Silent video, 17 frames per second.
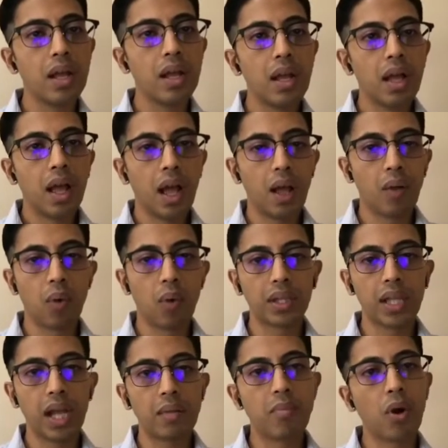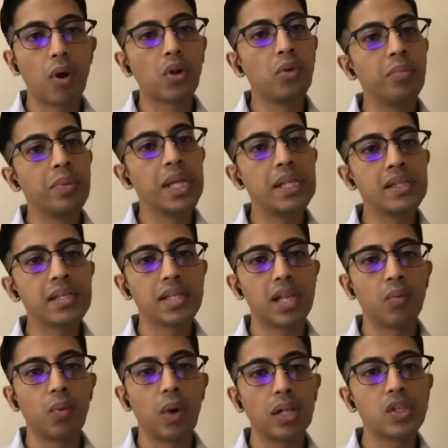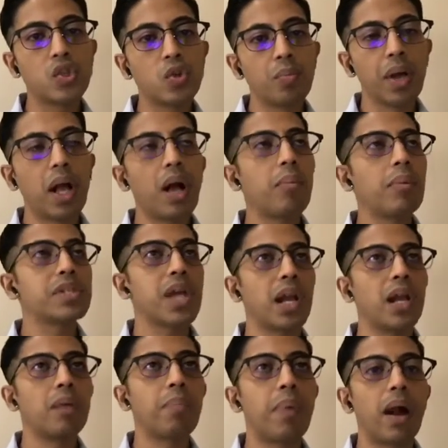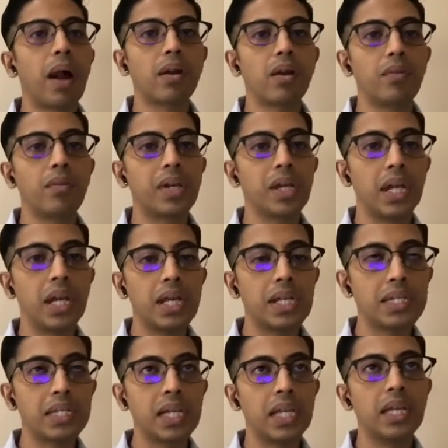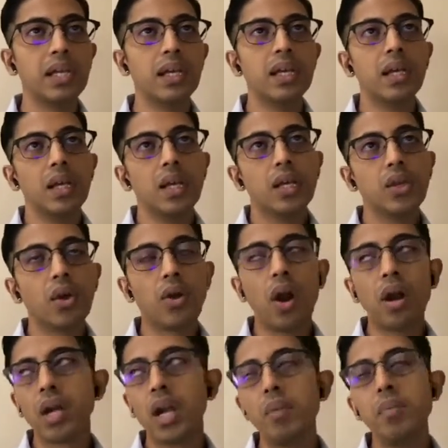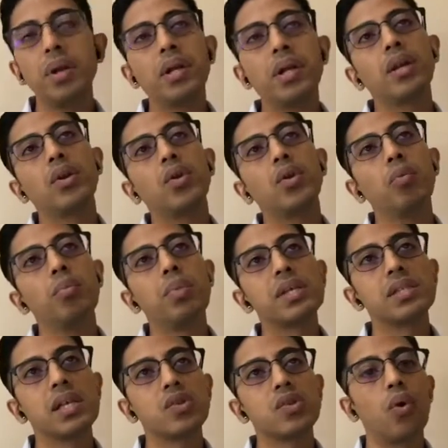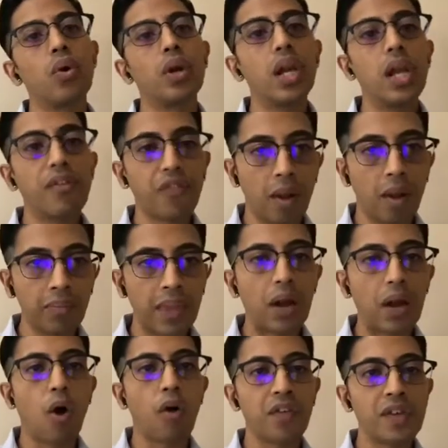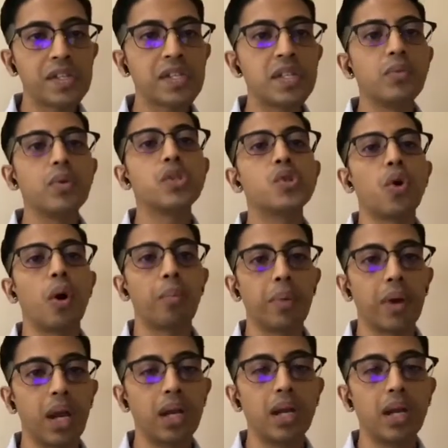And what that motto means is that once you become a channel partner of DTDC, you're not limited to do business only from that office in which you operate.